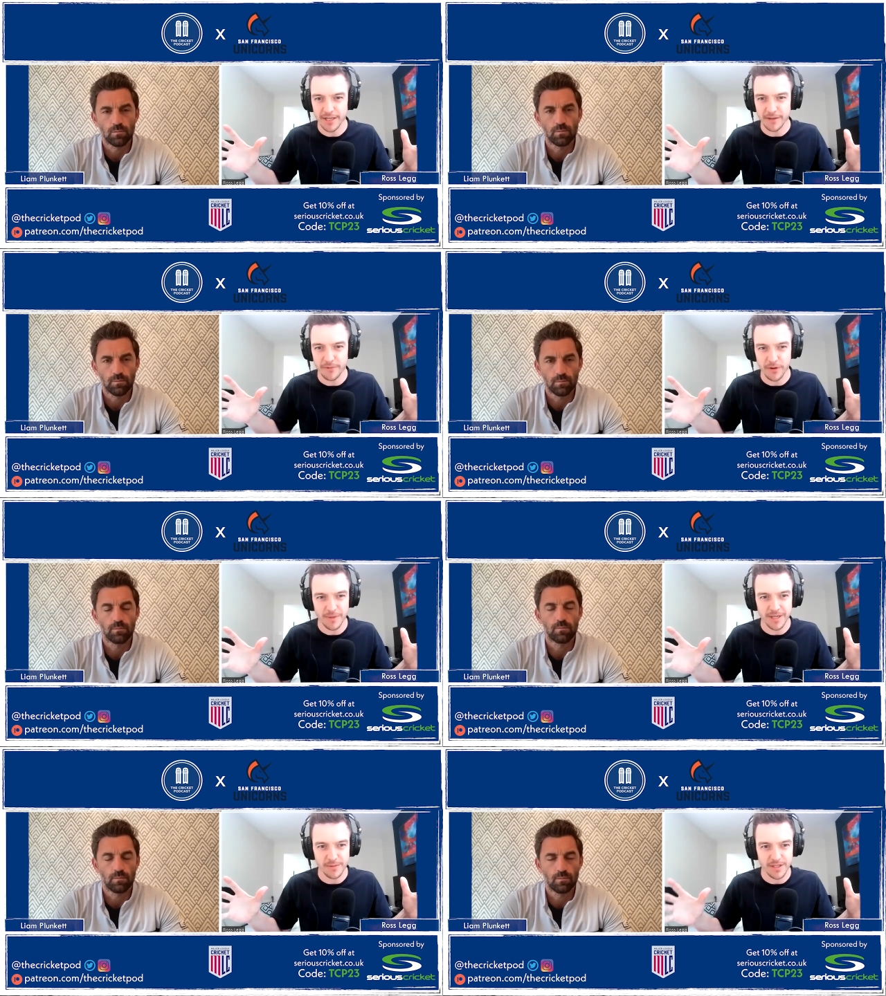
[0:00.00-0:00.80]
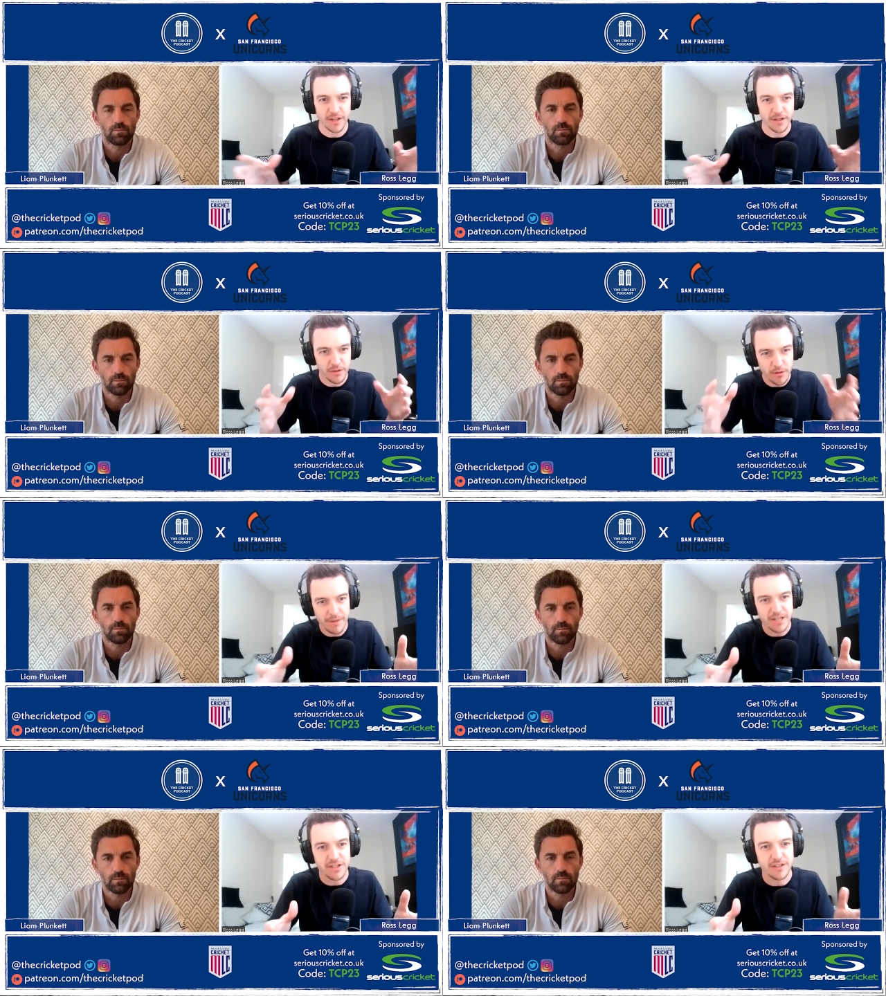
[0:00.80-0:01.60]
Speaker 1: right, compared to us. Like you
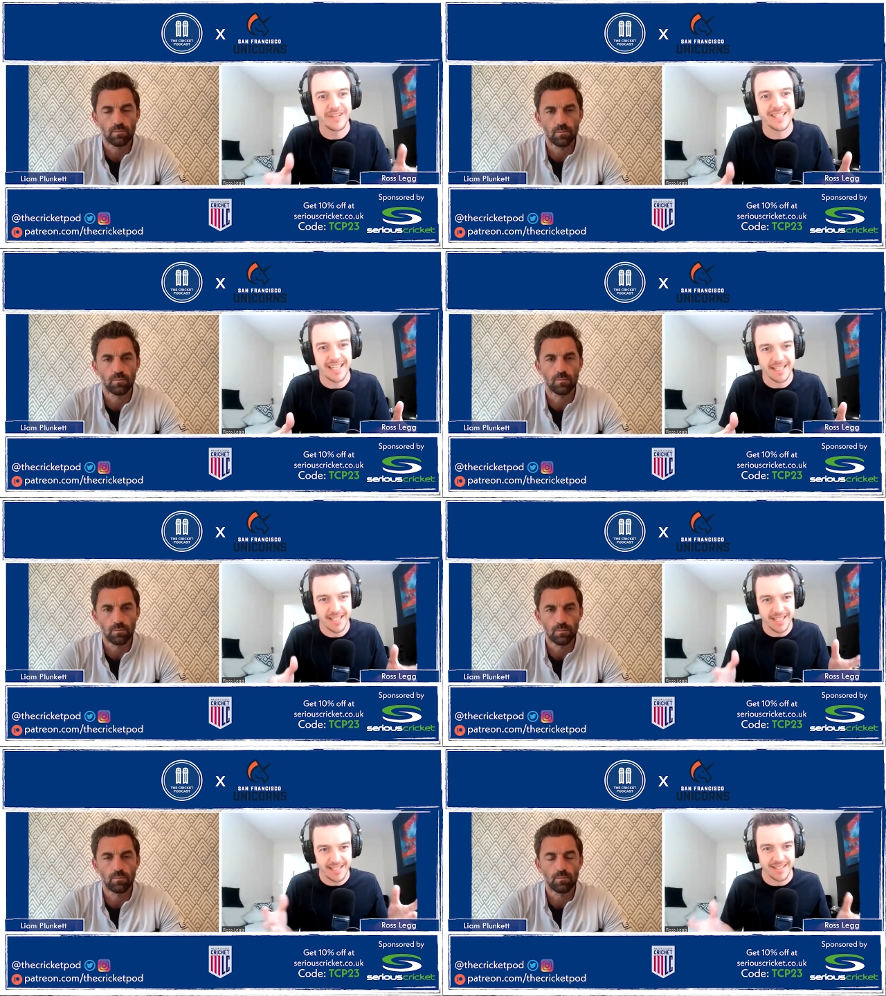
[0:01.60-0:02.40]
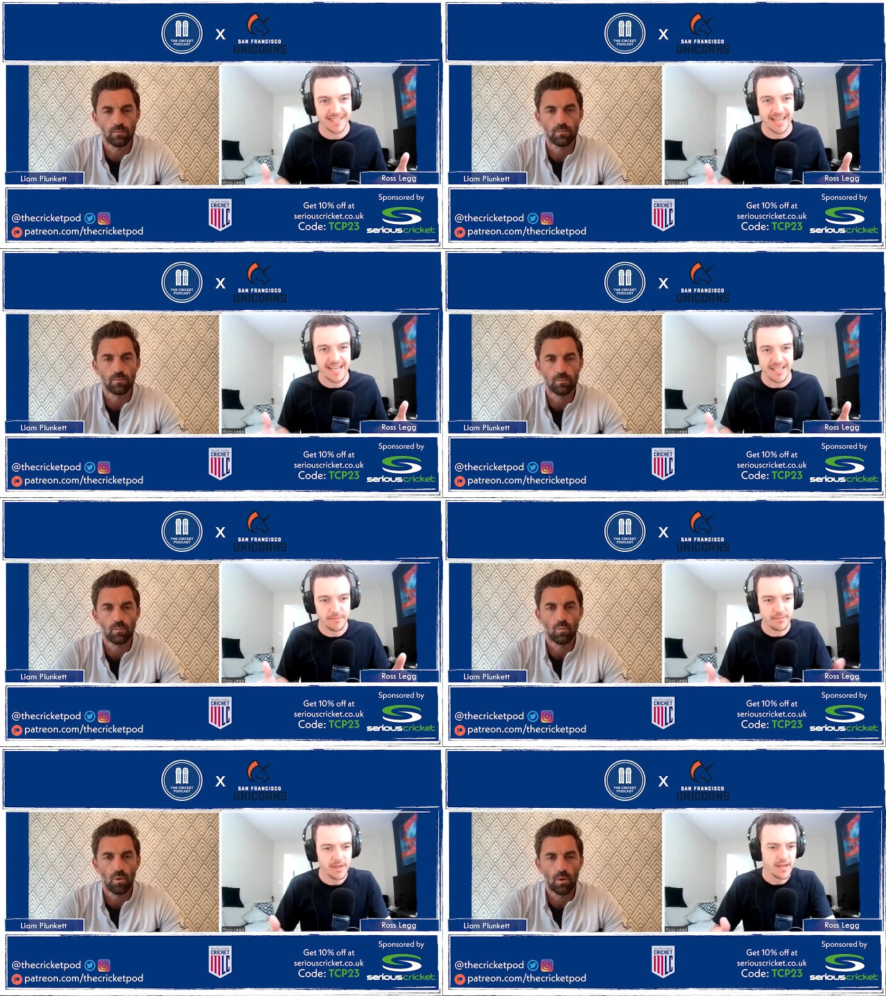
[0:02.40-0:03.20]
mentioned, the facilities, the
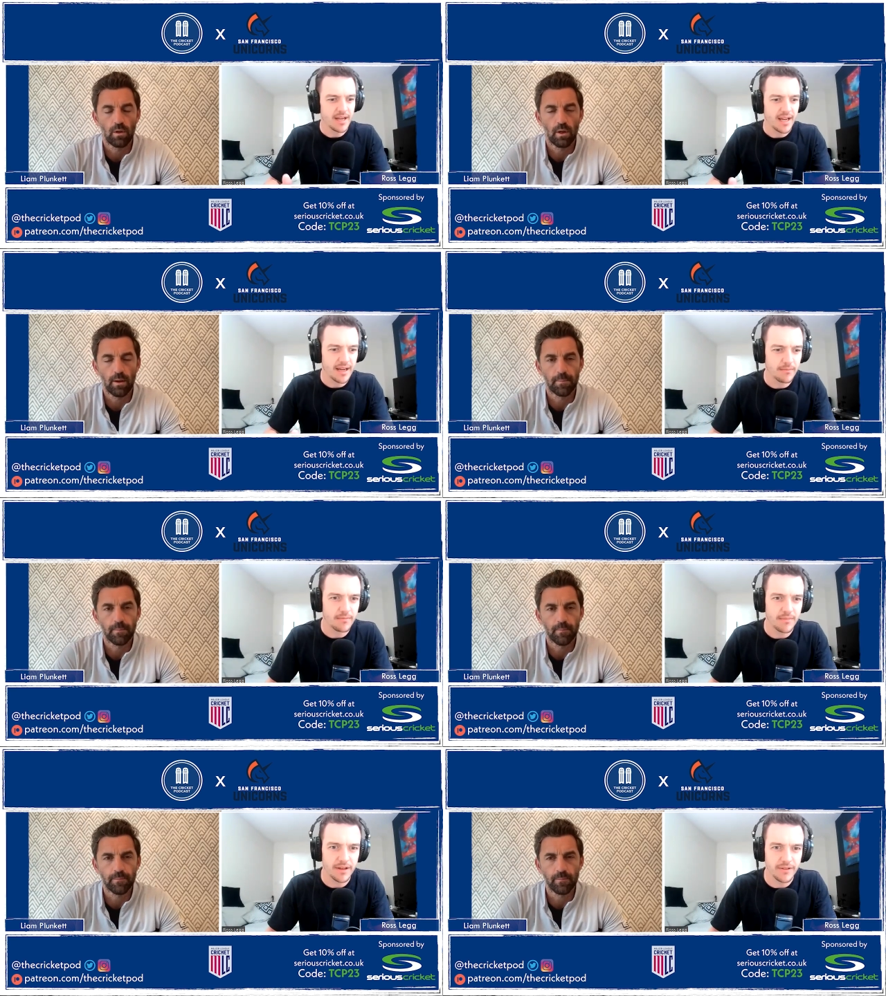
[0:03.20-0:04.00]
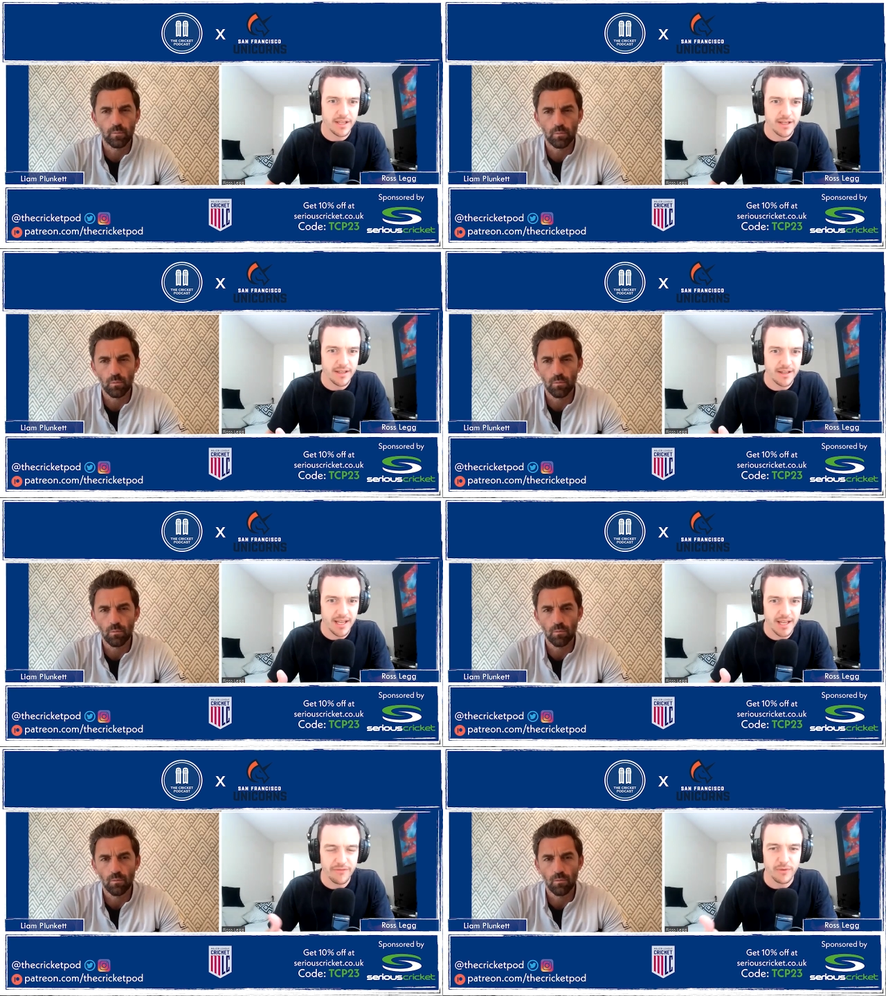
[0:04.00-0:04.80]
stadium. Um, I think
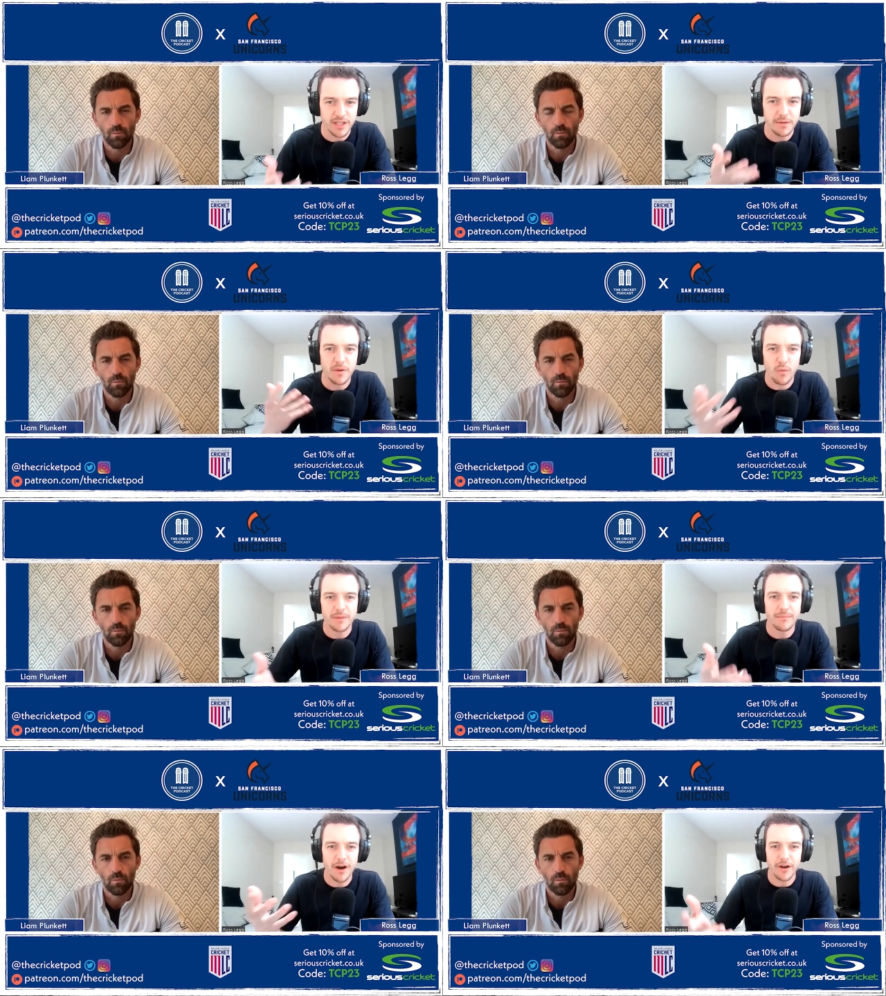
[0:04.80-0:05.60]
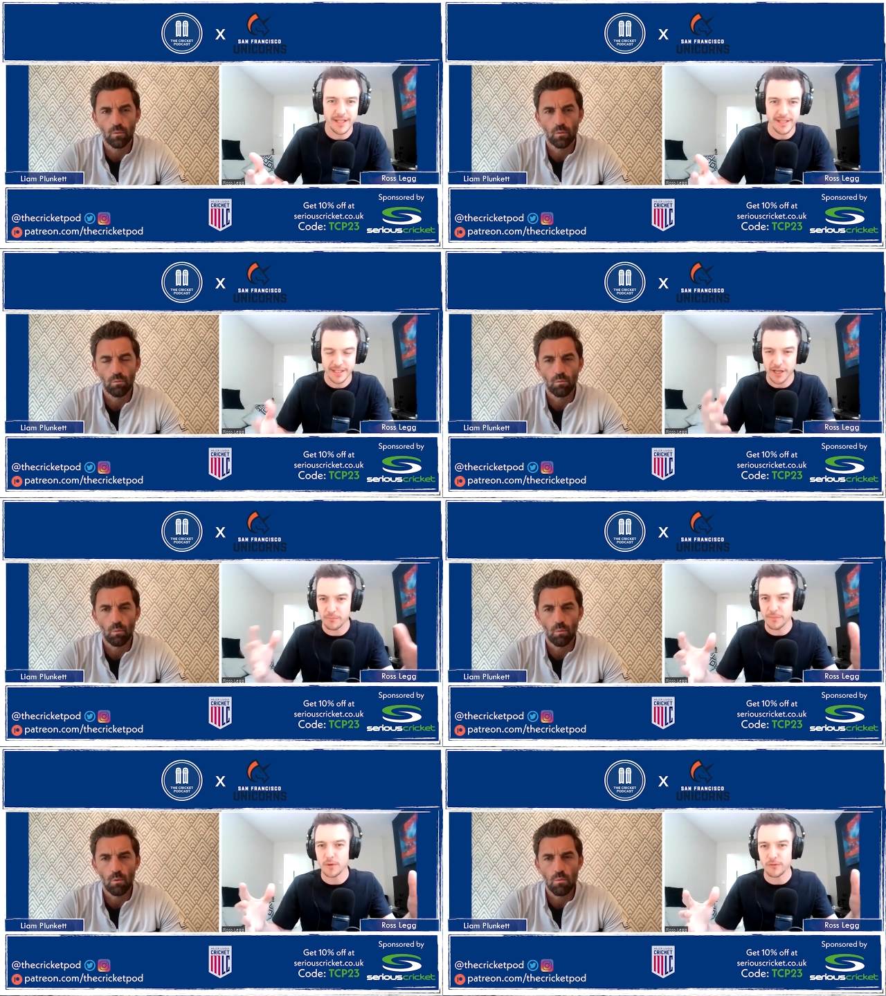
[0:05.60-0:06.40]
if there's going to be one market that's kind
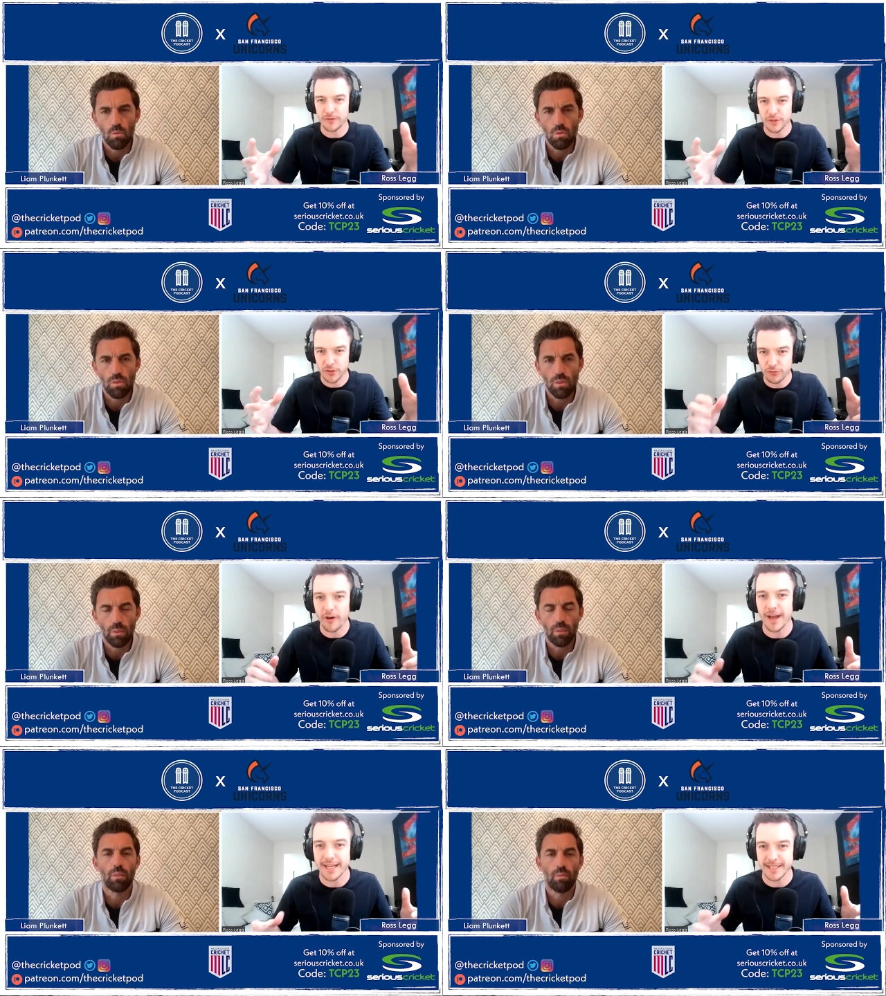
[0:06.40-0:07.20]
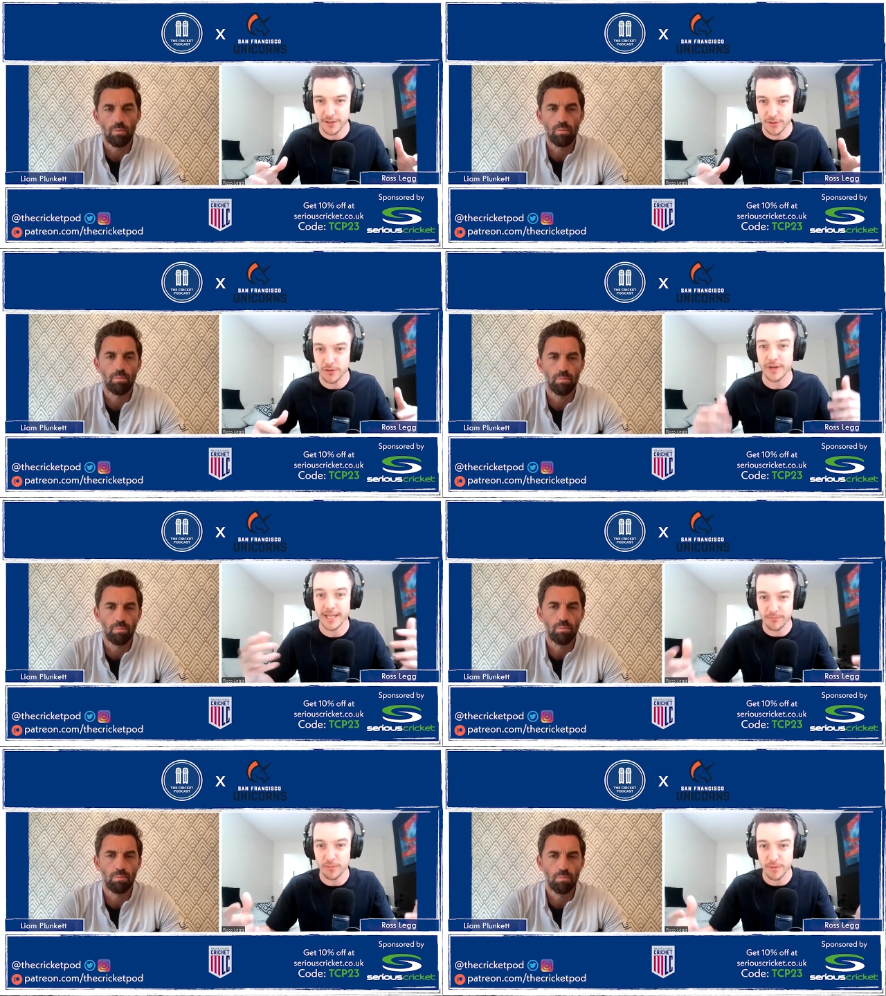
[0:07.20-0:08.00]
of built for trying to do
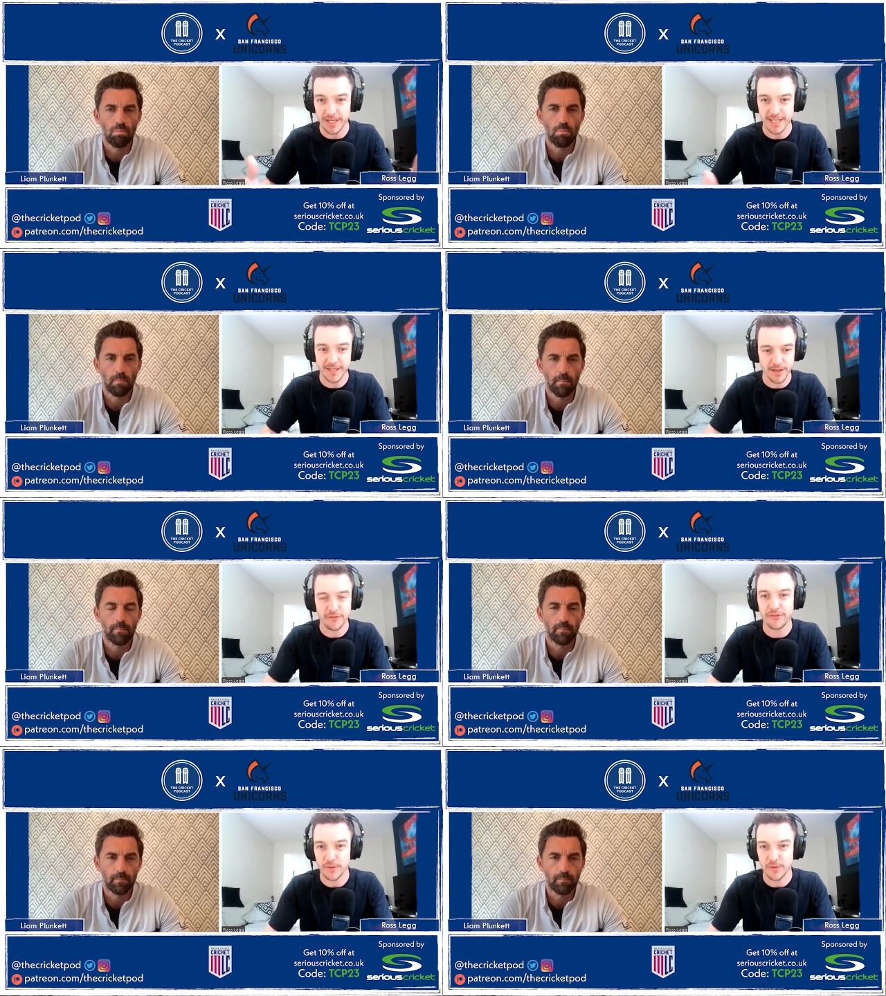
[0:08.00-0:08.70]
cricket properly, it